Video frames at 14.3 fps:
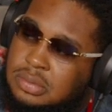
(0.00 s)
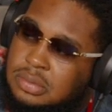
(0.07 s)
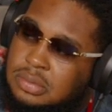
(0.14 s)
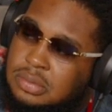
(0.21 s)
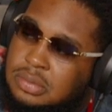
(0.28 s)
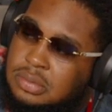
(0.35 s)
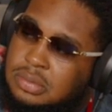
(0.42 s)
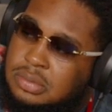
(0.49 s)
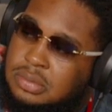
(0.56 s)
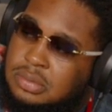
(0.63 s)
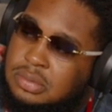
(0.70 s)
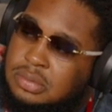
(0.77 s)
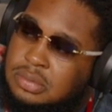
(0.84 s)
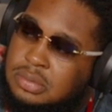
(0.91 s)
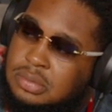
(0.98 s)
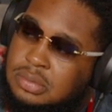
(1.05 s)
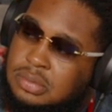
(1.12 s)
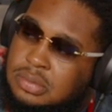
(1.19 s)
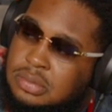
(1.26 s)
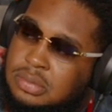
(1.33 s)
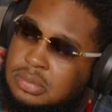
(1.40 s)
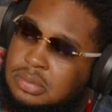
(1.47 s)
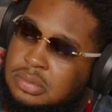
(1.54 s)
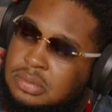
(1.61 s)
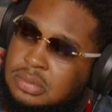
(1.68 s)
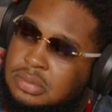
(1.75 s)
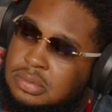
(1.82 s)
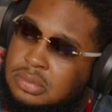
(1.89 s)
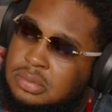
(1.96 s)

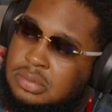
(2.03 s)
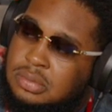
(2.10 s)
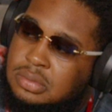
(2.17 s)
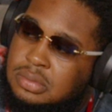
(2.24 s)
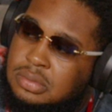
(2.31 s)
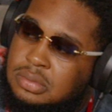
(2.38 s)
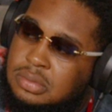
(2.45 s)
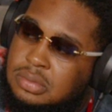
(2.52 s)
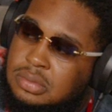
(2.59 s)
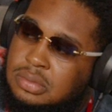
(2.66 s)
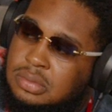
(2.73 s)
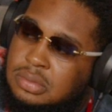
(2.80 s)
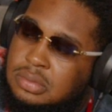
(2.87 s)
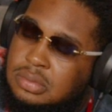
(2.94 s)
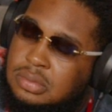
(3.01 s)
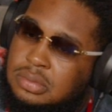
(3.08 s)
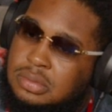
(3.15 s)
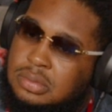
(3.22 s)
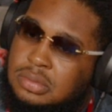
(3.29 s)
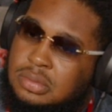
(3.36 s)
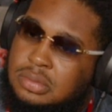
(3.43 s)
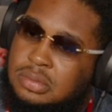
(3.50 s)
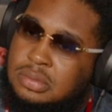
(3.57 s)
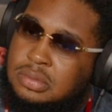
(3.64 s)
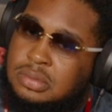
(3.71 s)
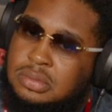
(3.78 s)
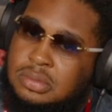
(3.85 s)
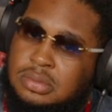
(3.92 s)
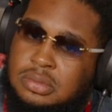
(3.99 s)

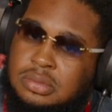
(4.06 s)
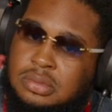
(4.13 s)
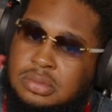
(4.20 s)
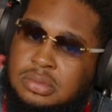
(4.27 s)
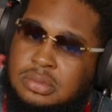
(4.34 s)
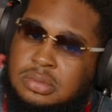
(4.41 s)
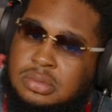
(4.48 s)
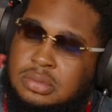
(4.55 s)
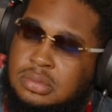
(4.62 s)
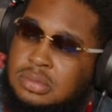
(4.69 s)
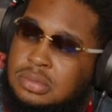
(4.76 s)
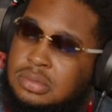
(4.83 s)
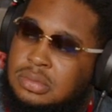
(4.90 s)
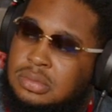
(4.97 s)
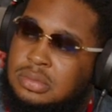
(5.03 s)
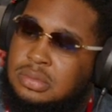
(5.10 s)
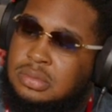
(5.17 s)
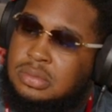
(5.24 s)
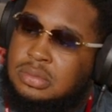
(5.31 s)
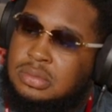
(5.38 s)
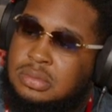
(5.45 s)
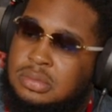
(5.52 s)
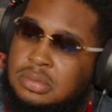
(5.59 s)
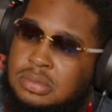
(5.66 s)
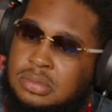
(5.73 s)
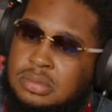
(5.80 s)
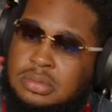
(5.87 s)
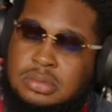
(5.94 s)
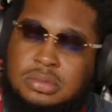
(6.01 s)

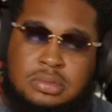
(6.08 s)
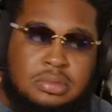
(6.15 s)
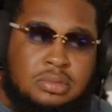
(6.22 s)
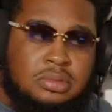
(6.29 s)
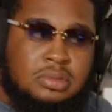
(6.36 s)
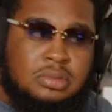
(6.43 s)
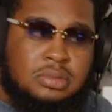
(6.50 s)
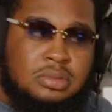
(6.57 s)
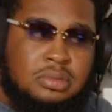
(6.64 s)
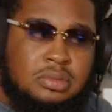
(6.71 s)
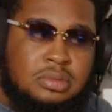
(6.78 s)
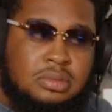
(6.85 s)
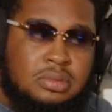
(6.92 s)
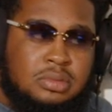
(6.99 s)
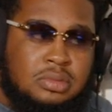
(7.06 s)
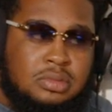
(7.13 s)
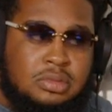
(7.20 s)
No words are spoken by the person on screen.